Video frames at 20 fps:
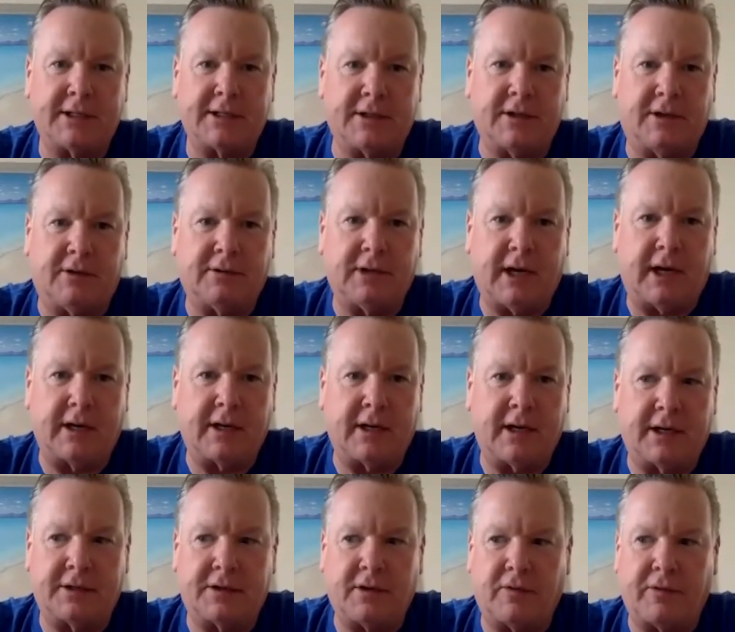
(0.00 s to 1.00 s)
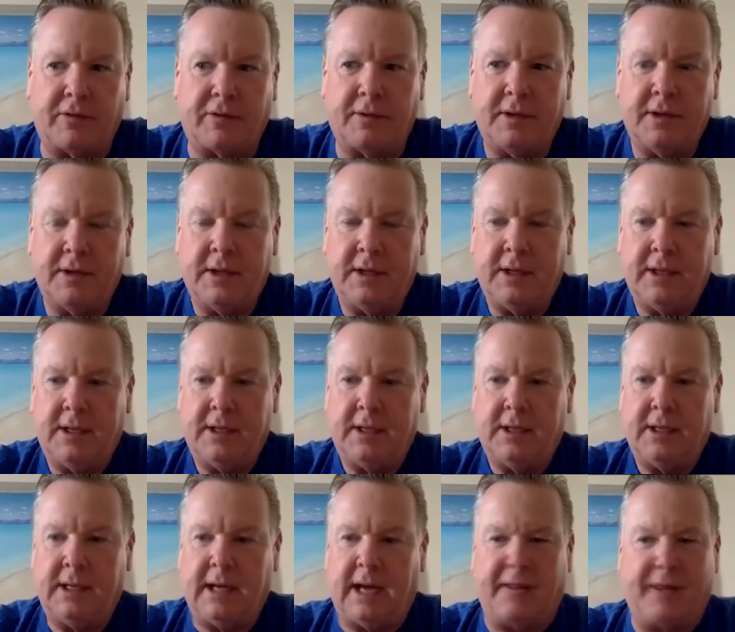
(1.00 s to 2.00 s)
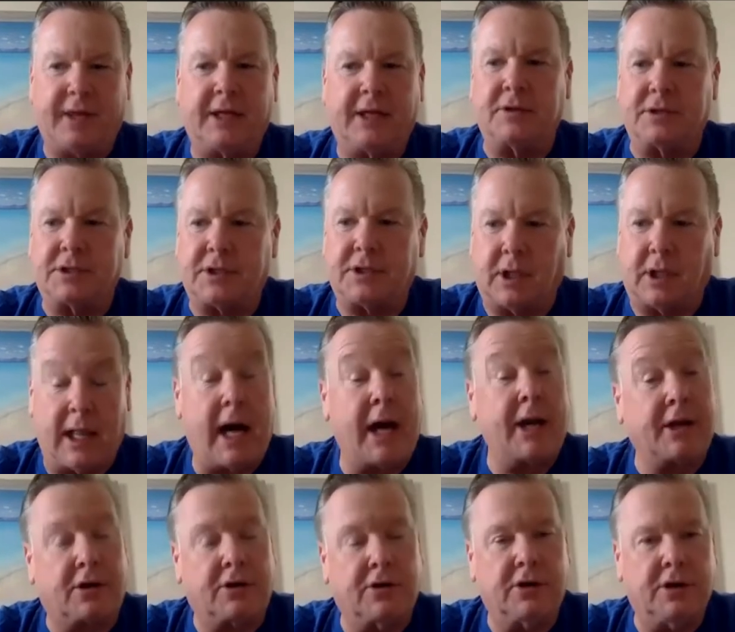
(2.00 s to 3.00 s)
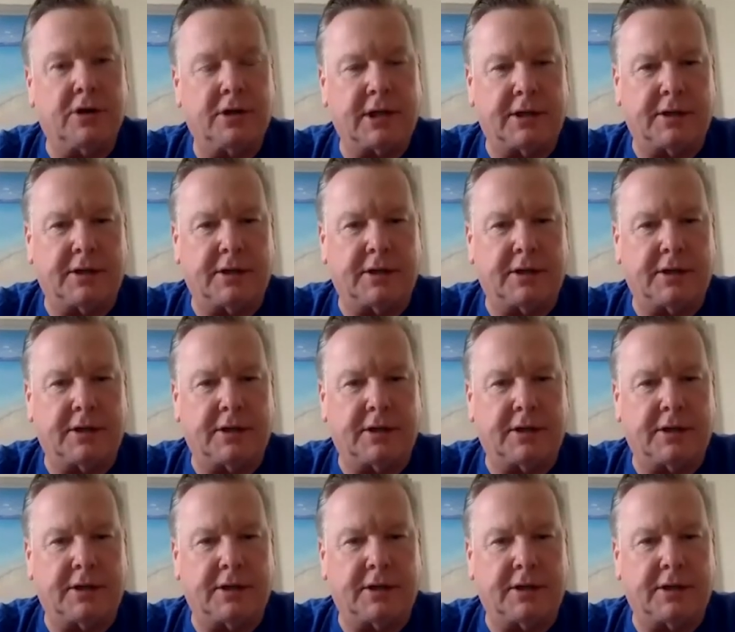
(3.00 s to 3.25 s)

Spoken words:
So I think there's a lot of good,